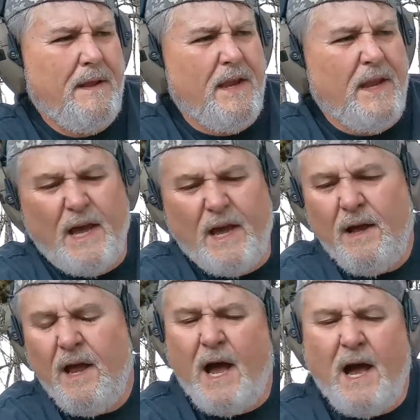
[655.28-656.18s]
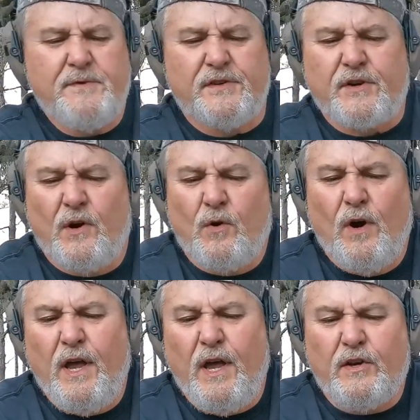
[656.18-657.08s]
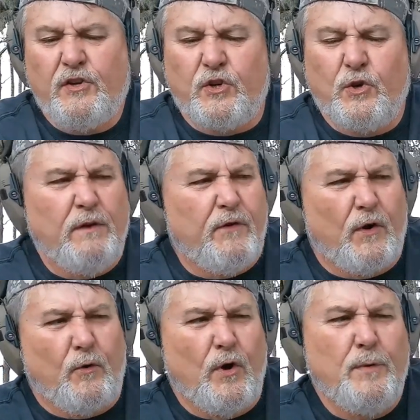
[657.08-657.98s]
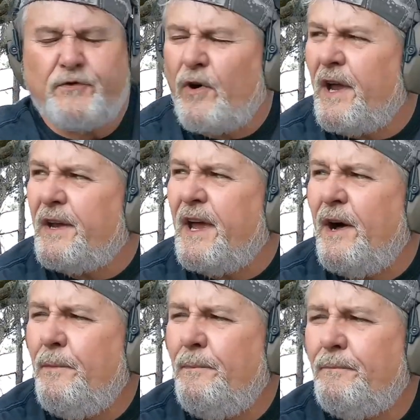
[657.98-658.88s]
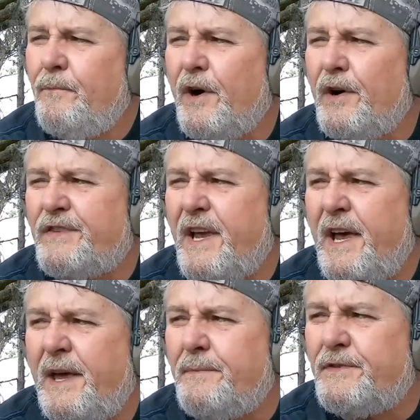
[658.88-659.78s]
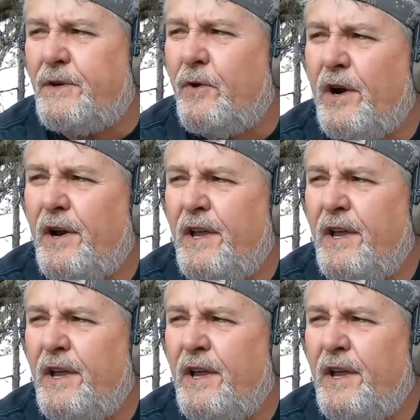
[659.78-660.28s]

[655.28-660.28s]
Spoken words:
yeah, I'm just going to go ahead and shoot it for groups right now, where it's at, see where it